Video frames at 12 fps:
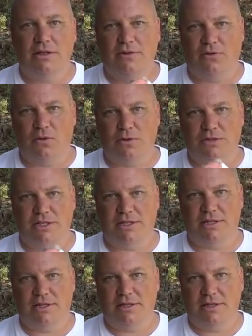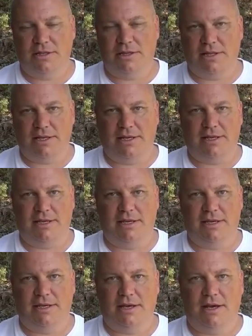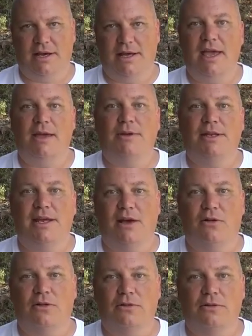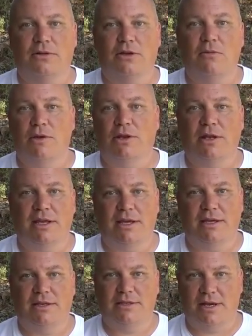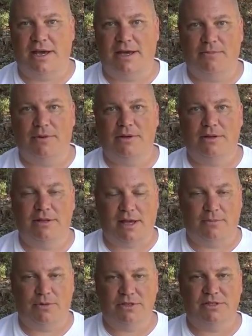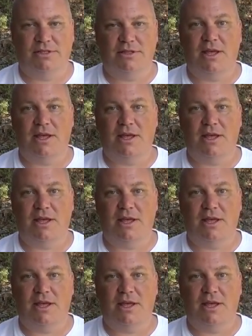divulge in the Uh, A B D L community type diapers.